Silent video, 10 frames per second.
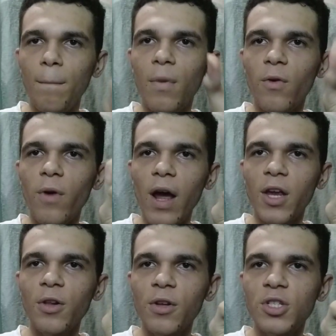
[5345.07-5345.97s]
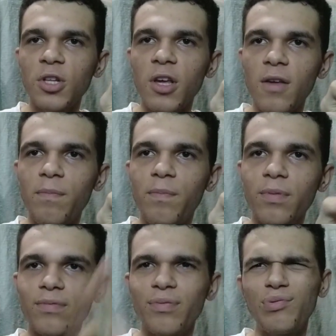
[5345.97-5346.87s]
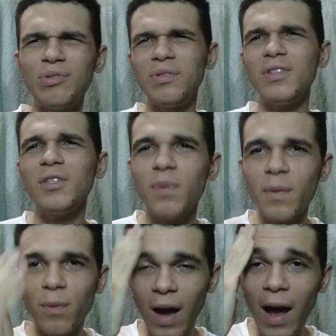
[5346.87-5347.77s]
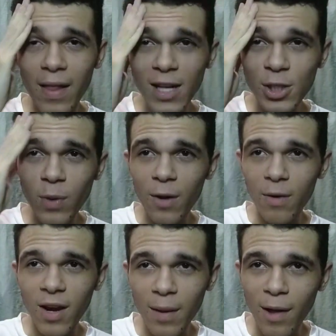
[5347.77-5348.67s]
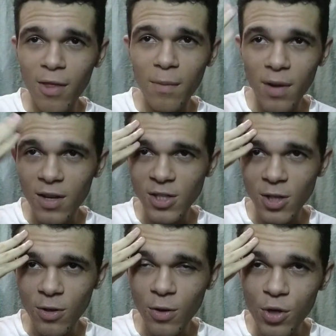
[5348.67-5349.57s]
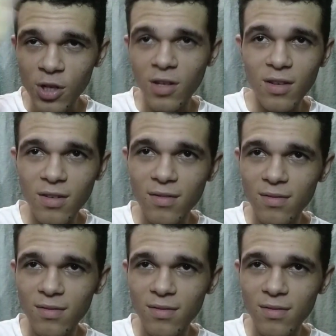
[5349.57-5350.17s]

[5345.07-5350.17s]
Miraculously, these people, I, that's why I don't care about them, because they don't know shit.